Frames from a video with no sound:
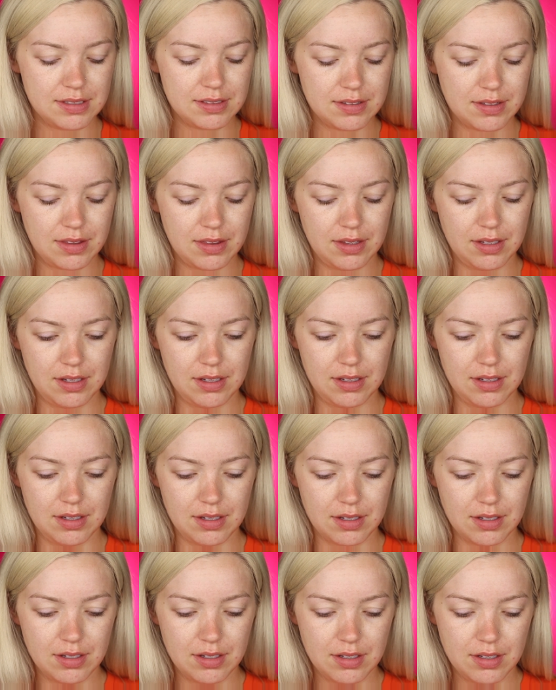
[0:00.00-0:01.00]
is
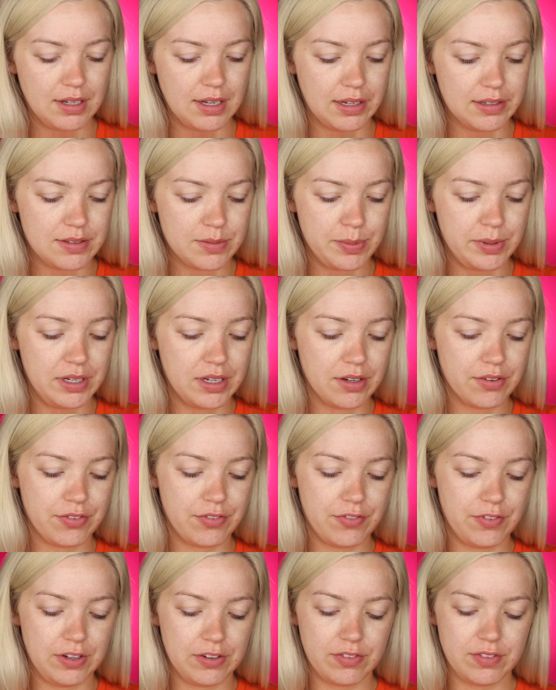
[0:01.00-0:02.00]
the SPF
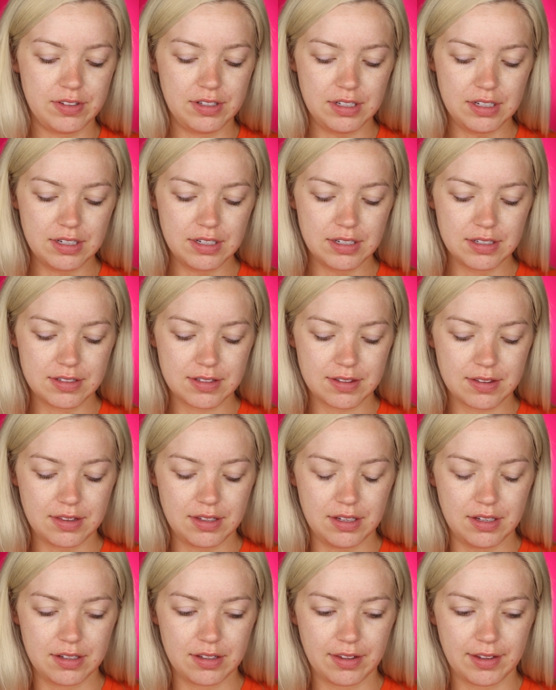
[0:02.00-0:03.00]
50. It's
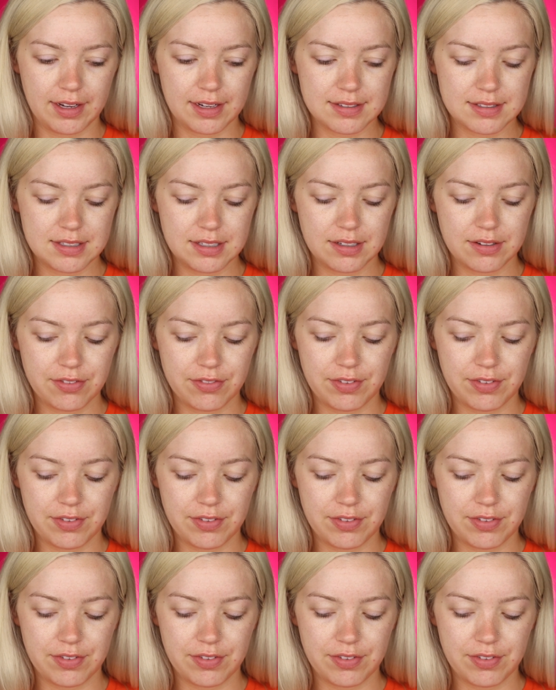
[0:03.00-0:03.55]
the Classic